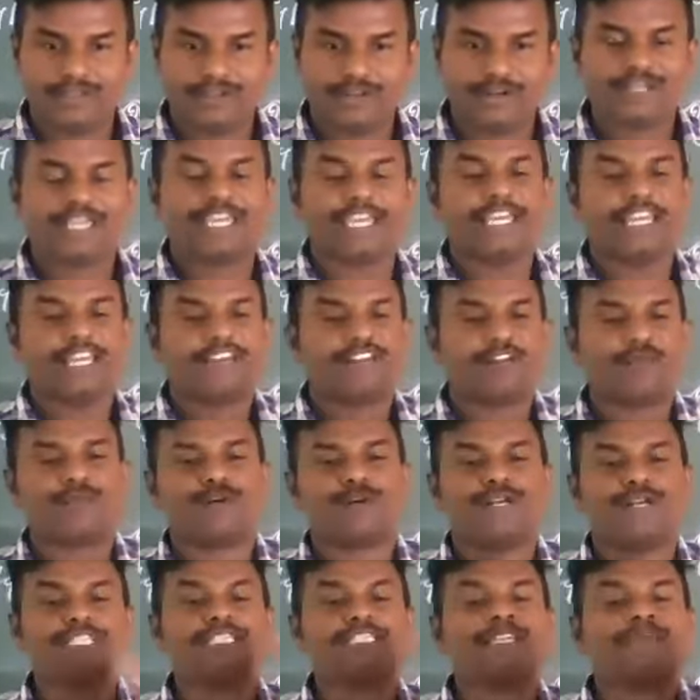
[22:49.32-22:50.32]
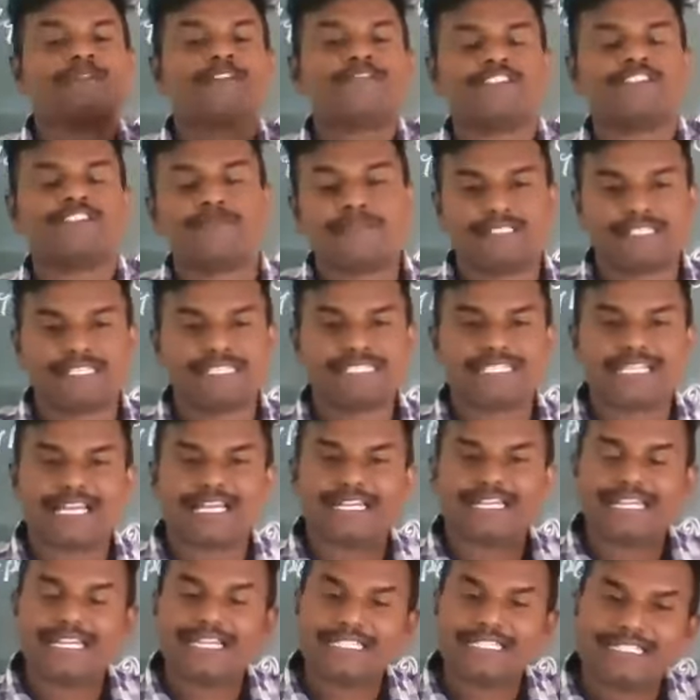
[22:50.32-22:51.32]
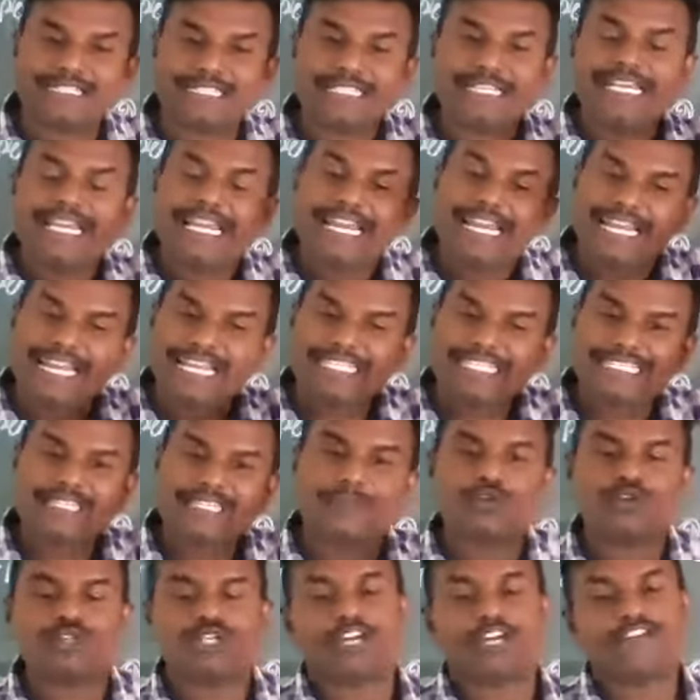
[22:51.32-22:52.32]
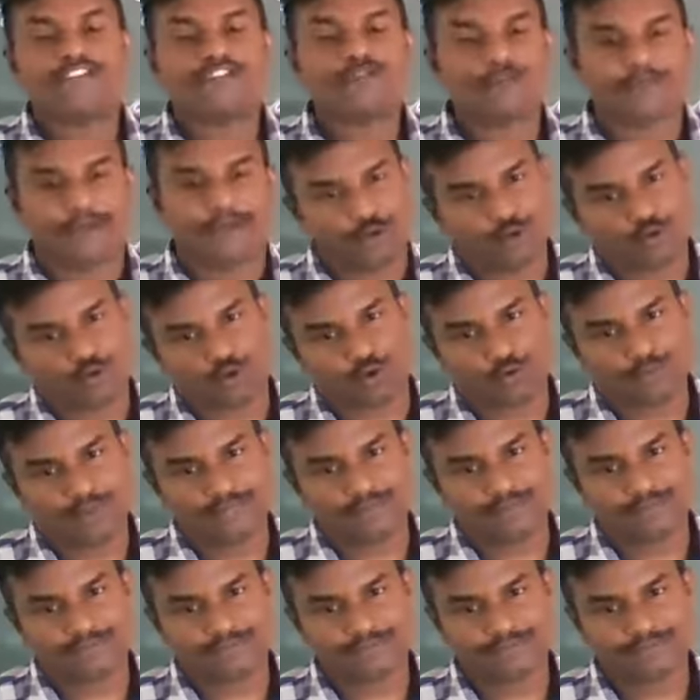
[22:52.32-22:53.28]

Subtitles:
Okay, in our body, some of the muscles contains less amount of myoglobin.